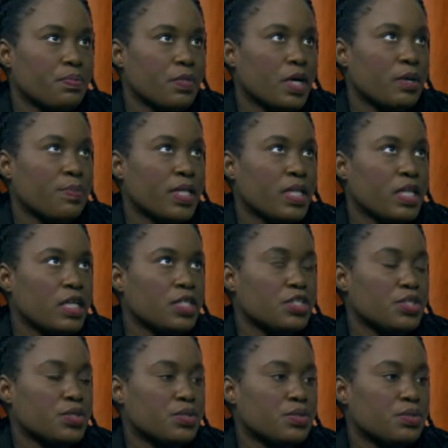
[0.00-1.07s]
ability
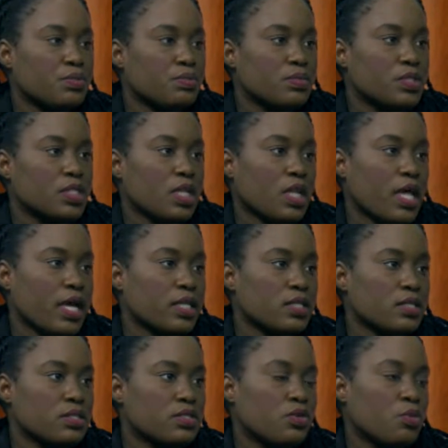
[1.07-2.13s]
to
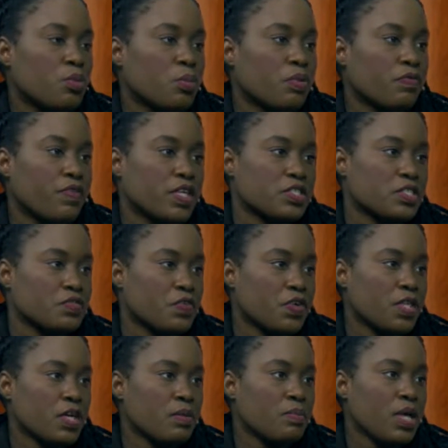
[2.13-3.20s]
select suitable professors for
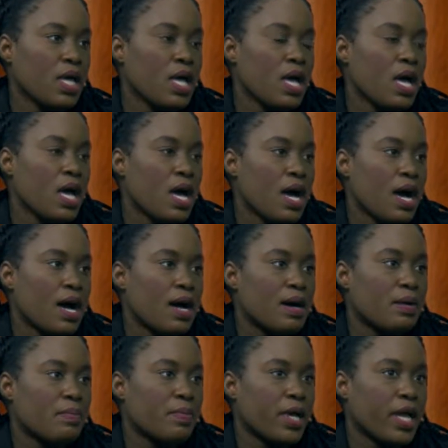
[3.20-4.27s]
them.
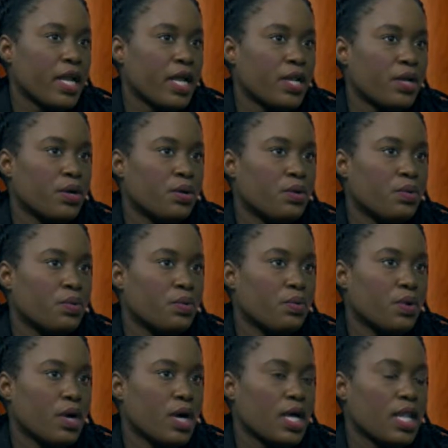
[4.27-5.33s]
And I know
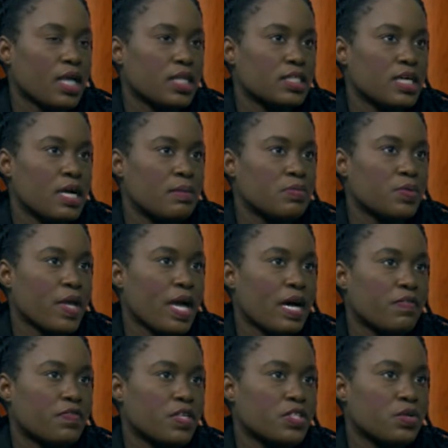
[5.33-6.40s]
a lot of times we
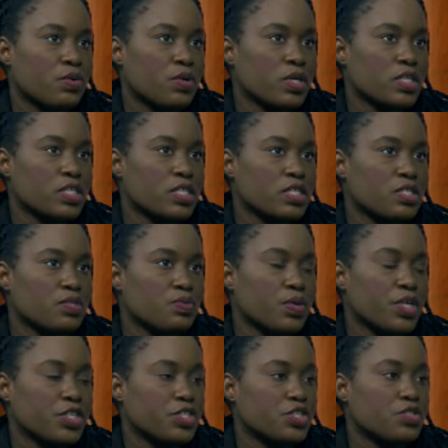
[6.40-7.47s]
have these courses
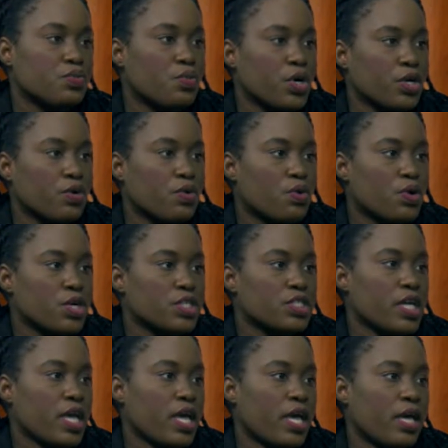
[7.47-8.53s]
where it's just one course
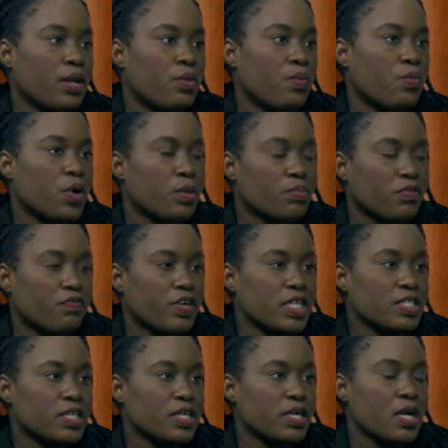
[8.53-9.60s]
and one
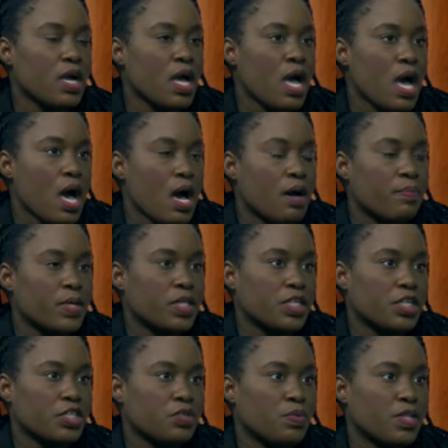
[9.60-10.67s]
professor, but the
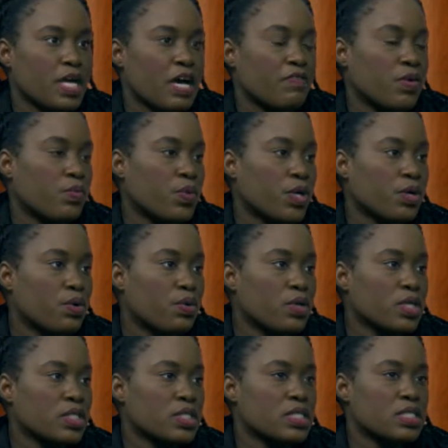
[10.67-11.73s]
issue with having one
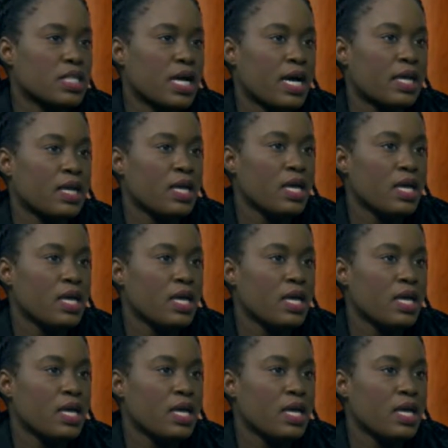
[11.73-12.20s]
course is that